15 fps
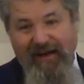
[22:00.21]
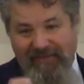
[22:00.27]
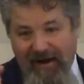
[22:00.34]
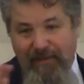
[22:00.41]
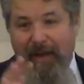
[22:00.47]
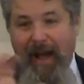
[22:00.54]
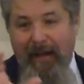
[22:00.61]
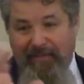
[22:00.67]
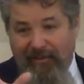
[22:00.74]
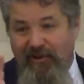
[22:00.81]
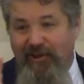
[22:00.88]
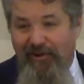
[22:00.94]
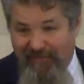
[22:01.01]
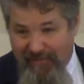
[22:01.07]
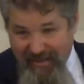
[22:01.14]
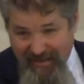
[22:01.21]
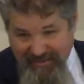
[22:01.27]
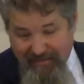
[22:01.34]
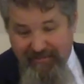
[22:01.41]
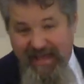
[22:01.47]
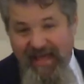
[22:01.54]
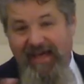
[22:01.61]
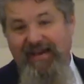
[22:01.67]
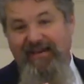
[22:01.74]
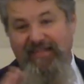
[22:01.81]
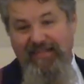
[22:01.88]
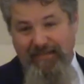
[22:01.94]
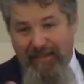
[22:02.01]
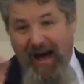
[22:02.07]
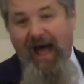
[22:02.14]
a very popular euphemism in
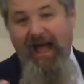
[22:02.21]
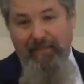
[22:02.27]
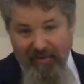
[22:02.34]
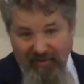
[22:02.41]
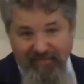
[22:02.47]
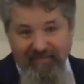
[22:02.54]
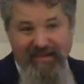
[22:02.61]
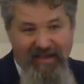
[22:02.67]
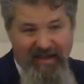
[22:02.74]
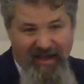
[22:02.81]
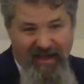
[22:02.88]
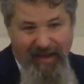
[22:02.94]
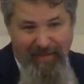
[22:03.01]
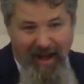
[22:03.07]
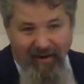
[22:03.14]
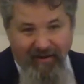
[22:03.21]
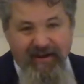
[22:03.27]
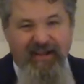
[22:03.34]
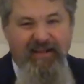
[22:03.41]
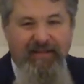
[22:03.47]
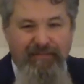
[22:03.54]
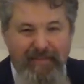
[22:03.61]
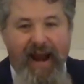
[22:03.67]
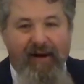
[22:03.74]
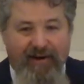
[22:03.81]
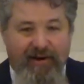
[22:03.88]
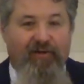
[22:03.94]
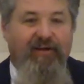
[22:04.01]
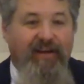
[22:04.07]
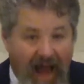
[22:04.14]
the Bible about
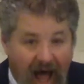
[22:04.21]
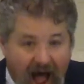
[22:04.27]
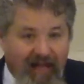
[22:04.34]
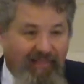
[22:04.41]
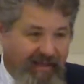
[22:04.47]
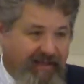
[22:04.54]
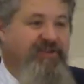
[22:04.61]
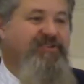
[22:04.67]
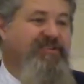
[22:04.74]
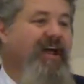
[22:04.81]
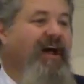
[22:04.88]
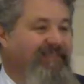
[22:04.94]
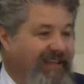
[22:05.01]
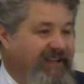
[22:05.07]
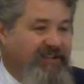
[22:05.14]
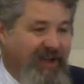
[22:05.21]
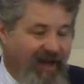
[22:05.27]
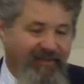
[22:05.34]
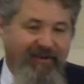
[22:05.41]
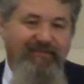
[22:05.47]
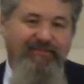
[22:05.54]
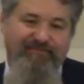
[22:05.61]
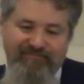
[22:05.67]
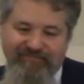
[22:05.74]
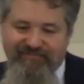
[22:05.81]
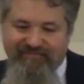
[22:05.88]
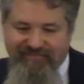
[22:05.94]
marital knowledge of each other.